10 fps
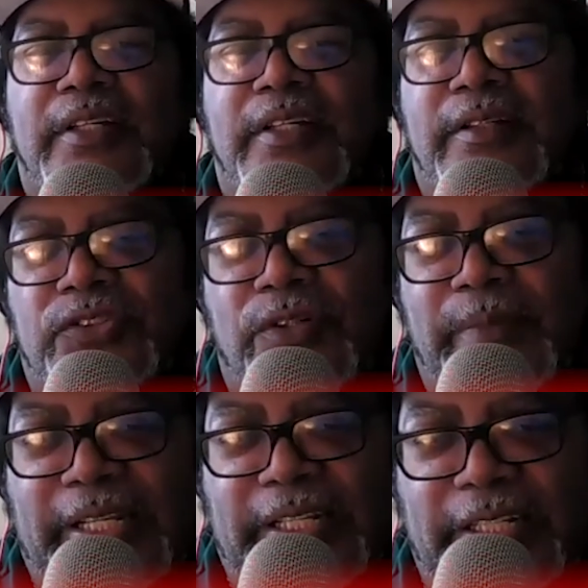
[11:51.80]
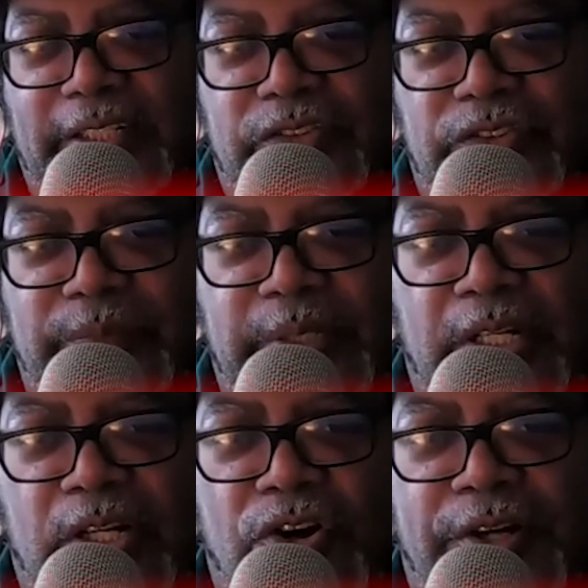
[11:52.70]
so many years you've been
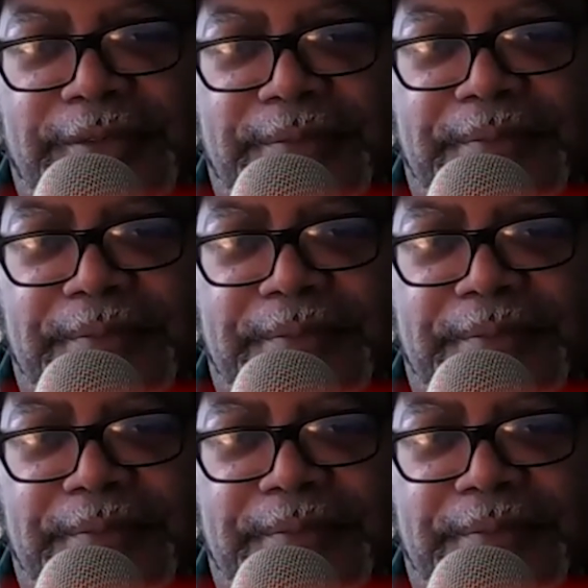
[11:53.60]
gone.